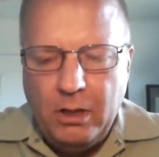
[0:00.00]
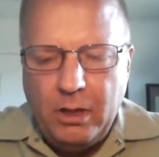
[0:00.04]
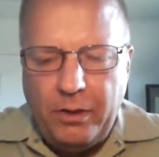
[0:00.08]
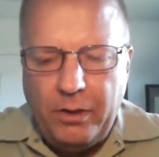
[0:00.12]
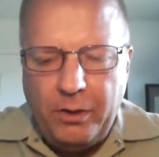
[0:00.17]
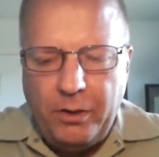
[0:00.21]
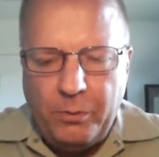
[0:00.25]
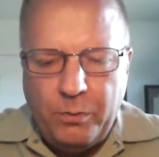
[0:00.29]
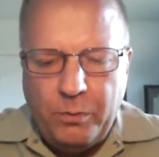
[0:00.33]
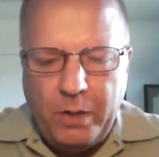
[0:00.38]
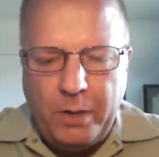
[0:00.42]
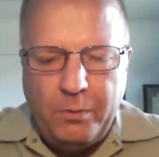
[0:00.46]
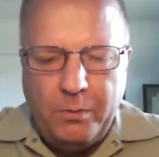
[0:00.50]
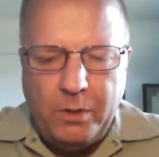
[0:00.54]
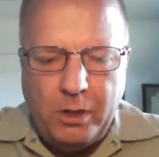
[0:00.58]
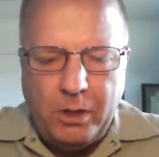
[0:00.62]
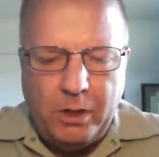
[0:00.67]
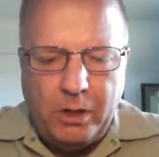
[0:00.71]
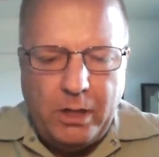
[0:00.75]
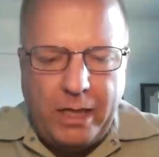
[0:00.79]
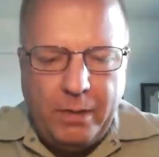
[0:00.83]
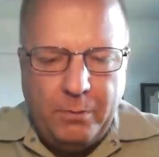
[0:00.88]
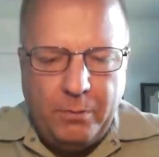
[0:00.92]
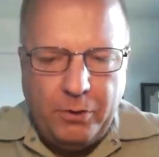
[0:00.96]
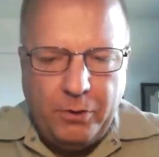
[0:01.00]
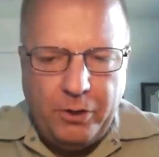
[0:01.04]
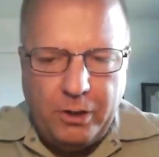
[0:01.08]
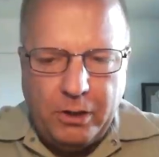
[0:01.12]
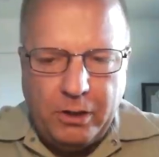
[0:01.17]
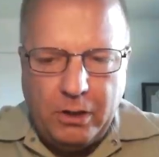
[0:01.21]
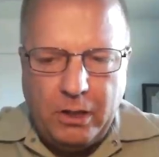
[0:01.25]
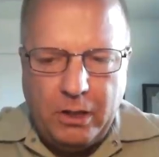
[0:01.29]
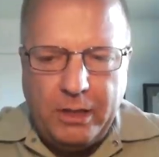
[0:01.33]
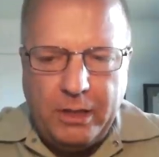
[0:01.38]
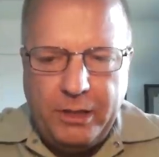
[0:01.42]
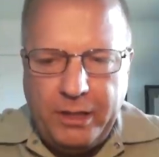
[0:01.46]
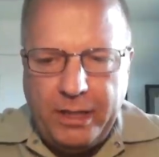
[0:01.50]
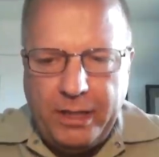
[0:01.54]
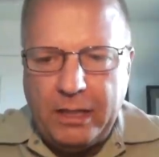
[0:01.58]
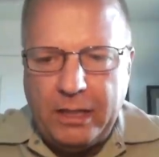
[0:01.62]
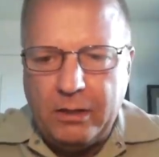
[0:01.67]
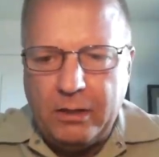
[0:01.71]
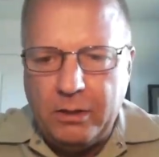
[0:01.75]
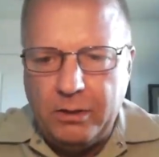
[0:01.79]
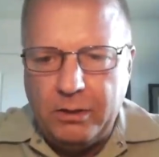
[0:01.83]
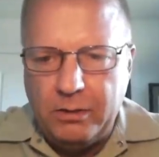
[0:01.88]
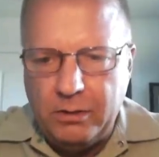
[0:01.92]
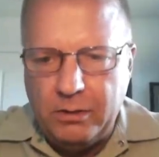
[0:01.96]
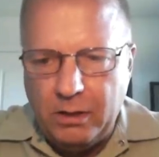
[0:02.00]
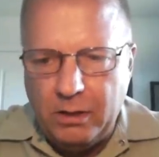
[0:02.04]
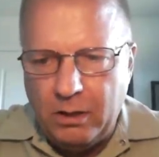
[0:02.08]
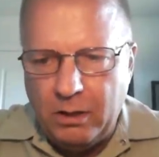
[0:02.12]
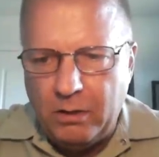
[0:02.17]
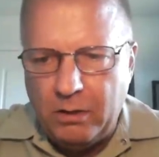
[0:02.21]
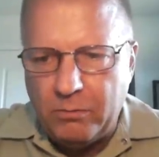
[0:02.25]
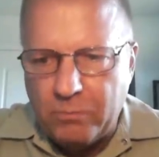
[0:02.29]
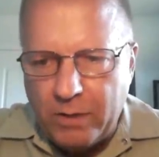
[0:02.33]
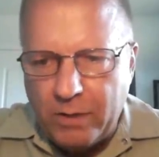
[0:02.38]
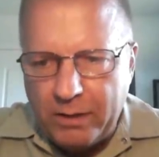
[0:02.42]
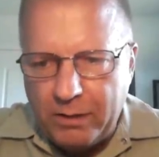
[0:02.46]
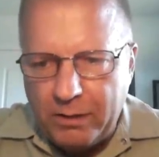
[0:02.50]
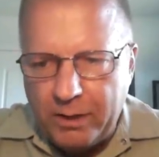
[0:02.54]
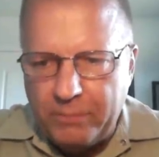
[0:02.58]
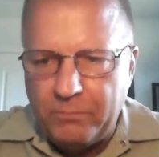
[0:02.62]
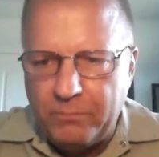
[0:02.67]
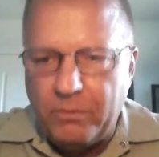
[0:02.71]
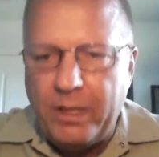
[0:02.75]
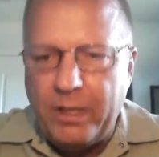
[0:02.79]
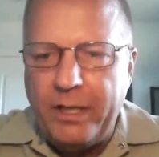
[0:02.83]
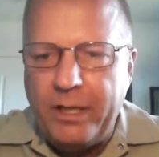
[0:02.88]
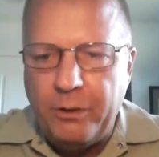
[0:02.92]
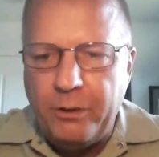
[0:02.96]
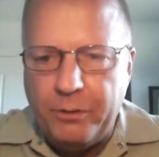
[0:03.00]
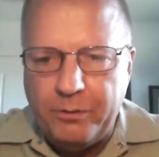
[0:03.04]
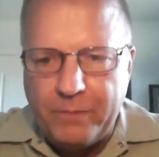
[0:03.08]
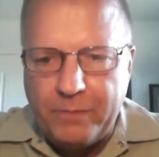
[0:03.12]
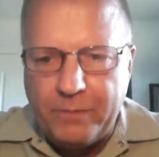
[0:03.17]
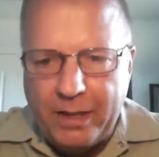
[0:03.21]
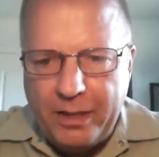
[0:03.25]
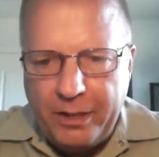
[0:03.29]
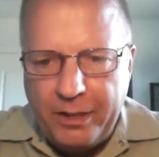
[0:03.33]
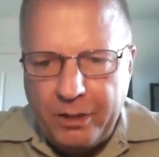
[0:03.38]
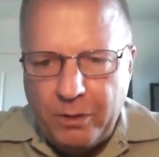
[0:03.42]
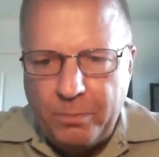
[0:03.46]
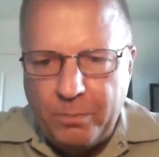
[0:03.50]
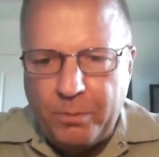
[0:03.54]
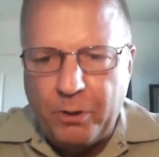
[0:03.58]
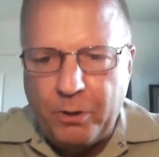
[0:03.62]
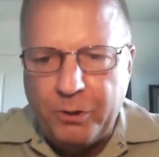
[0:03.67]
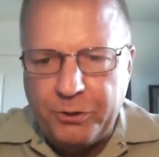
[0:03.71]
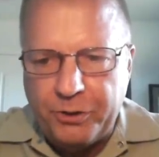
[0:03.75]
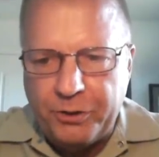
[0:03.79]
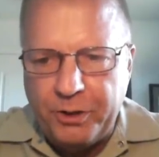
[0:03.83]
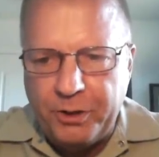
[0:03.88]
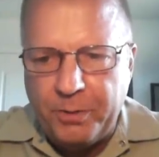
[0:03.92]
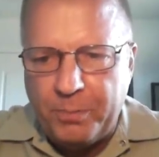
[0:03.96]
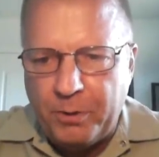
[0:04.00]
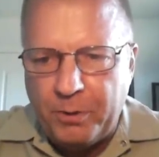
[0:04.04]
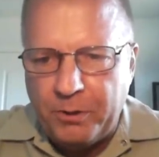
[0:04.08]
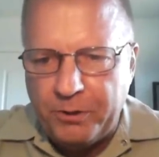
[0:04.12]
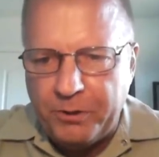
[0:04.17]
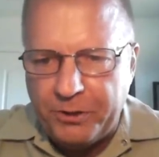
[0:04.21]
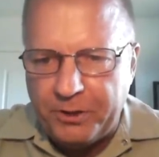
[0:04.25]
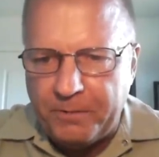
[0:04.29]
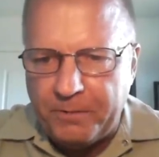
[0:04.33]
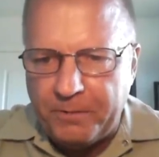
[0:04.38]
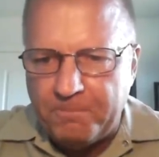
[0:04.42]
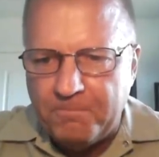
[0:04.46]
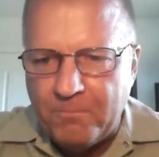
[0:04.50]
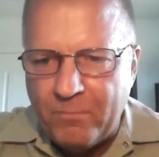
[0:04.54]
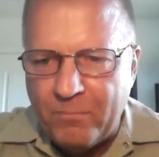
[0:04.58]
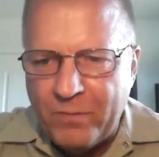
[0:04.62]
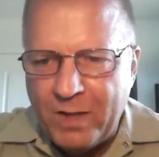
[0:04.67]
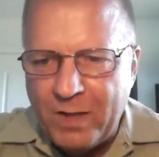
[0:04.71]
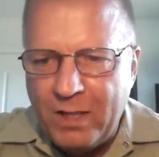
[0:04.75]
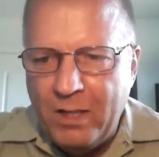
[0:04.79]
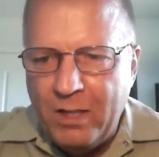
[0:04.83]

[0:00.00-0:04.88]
uh, that we were able to contact uh, radio to radio, person to person.